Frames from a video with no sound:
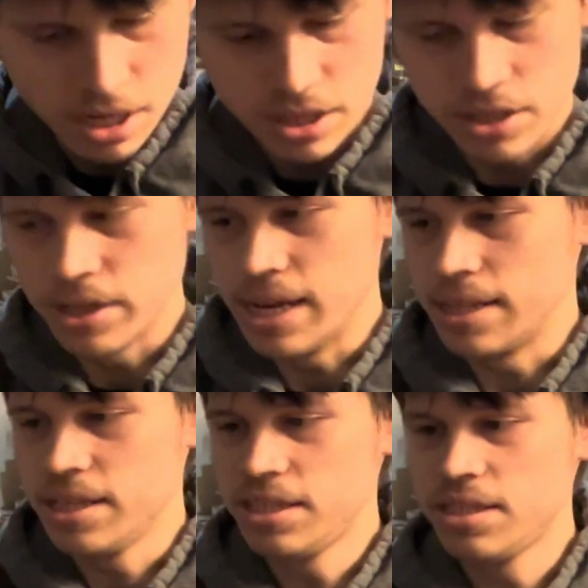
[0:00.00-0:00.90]
So yeah,
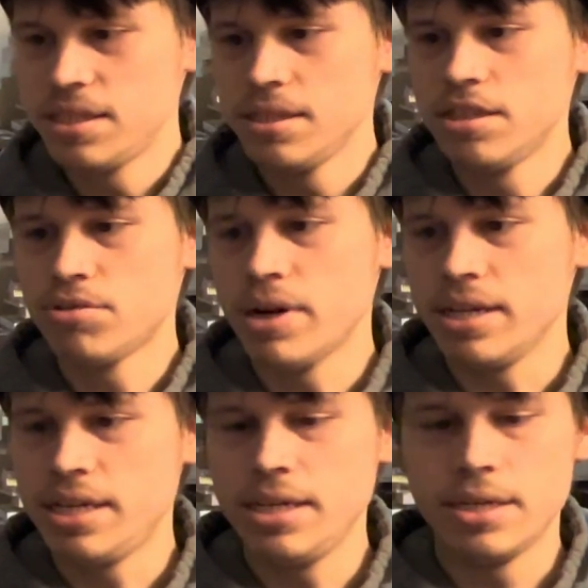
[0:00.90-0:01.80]
this right
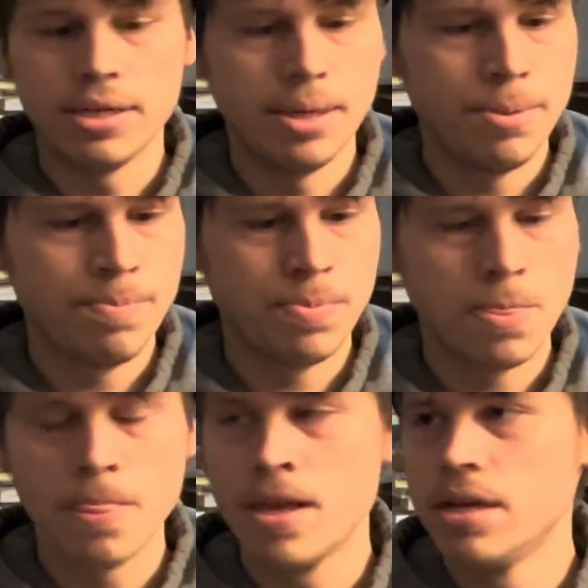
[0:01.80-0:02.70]
here,
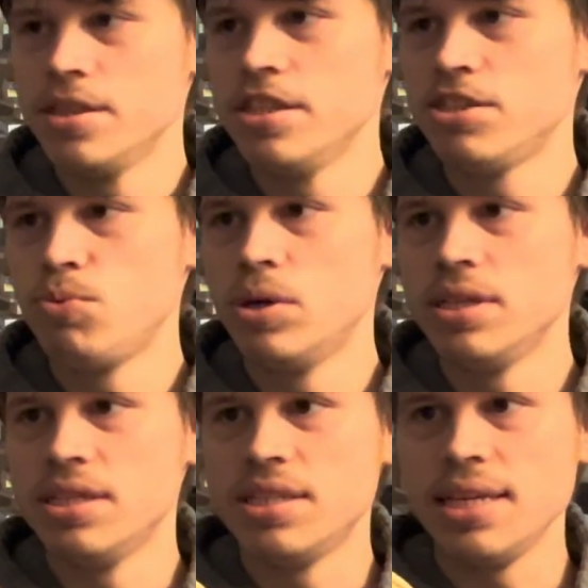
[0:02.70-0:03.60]
this one
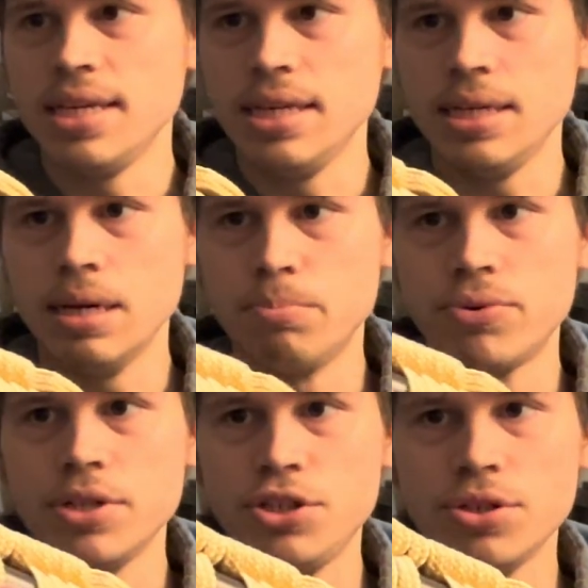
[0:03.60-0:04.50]
is the, I'm
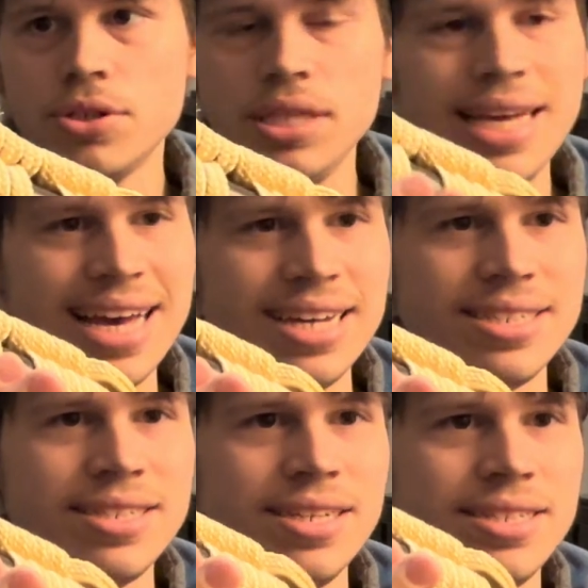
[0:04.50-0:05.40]
pretty sure, the
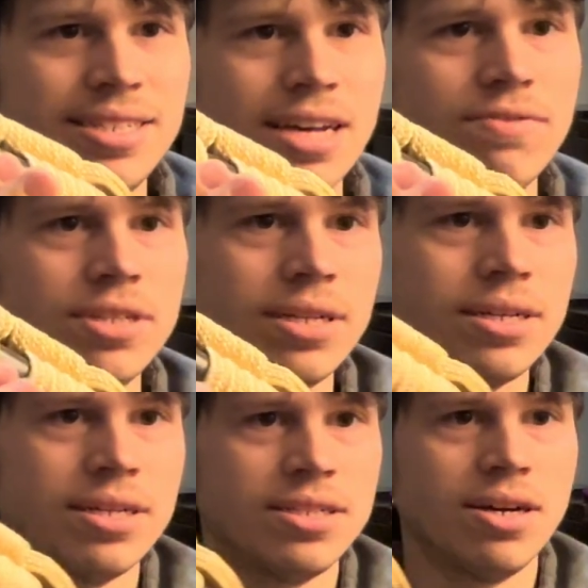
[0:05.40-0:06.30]
S7
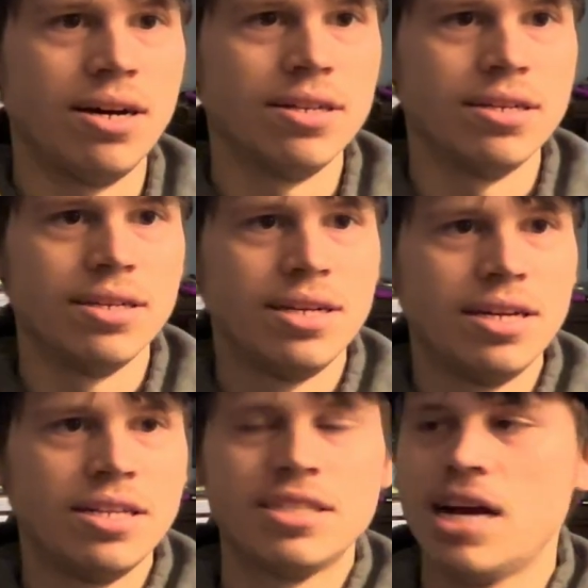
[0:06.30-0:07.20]
katana,
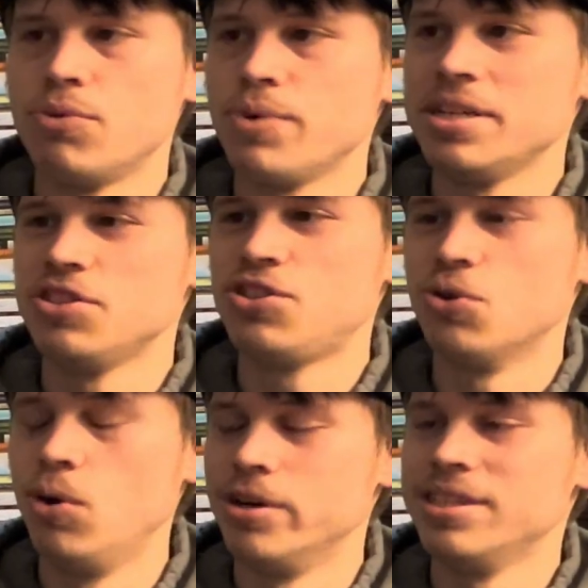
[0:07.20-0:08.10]

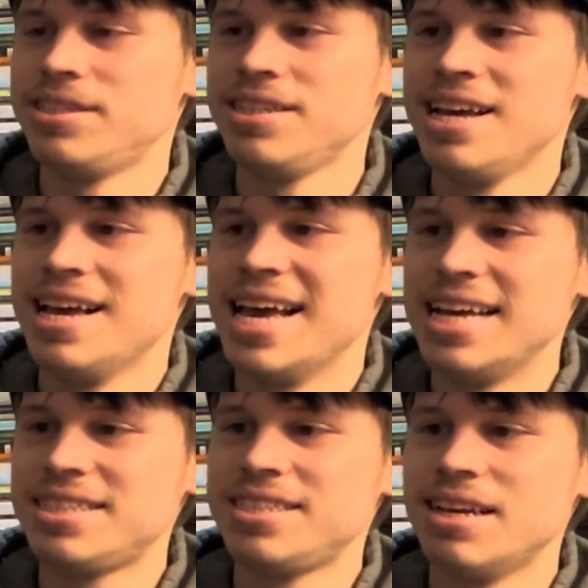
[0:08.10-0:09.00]
Tyrannosaurus
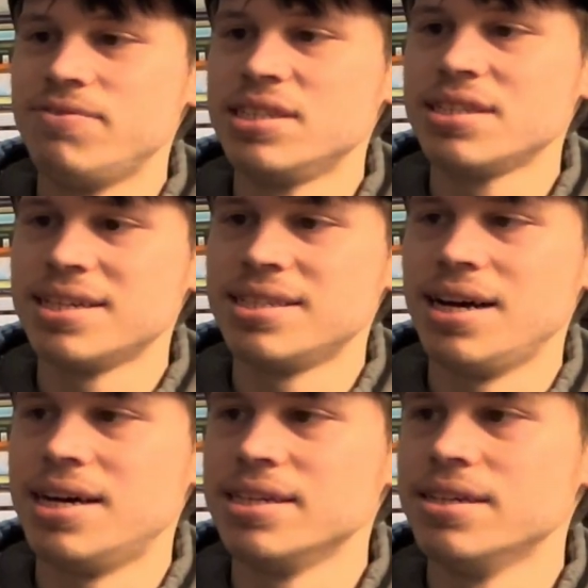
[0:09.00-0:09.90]
S7
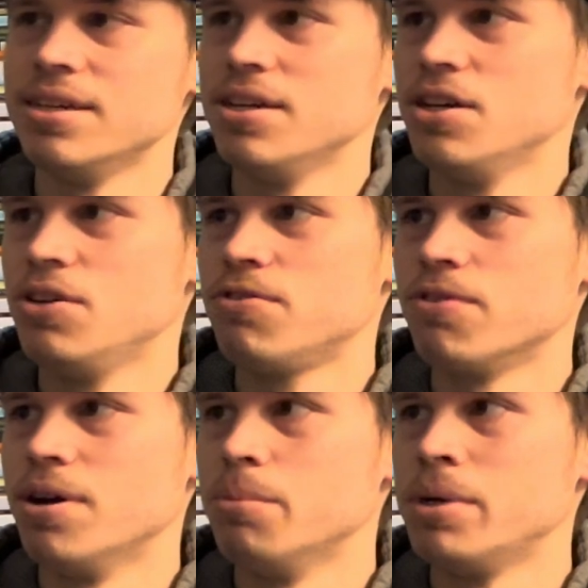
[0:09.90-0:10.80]
katana
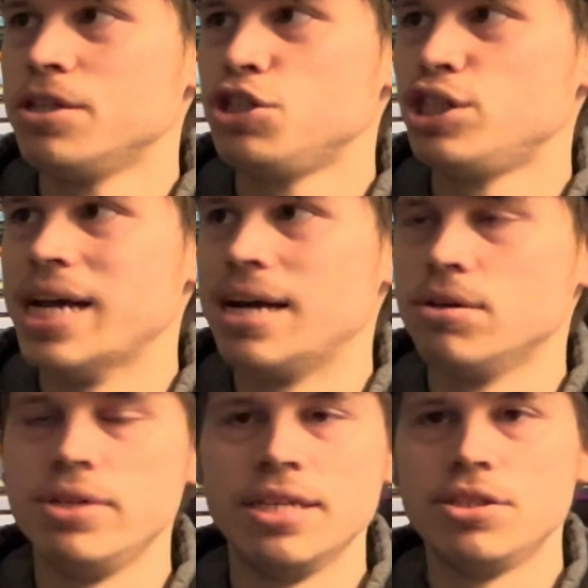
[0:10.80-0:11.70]
from Shadow
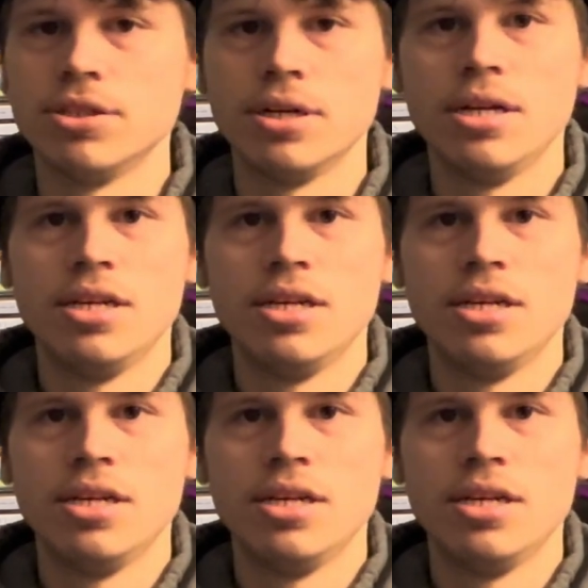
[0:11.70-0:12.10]
Dancer.